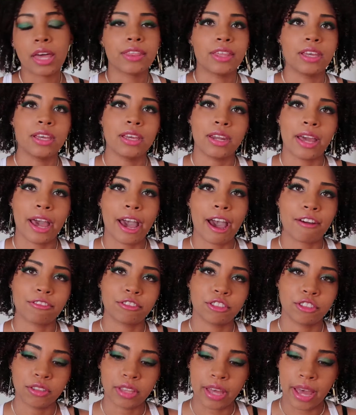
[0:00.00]
Then
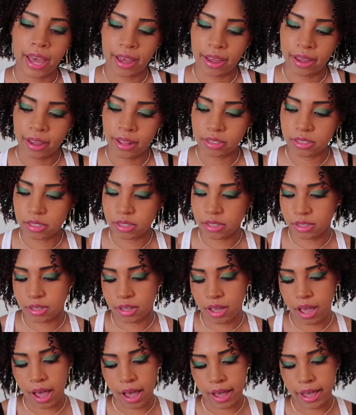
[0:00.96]
after that,
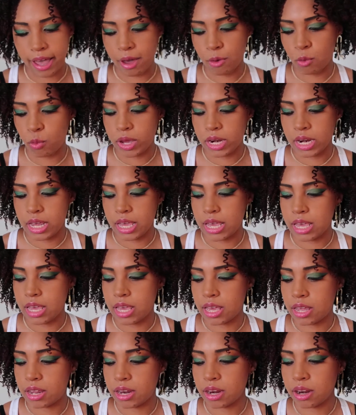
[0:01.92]
I have went
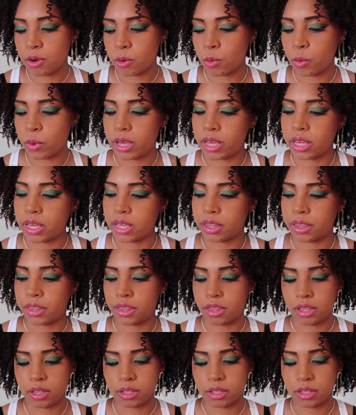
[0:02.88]
in with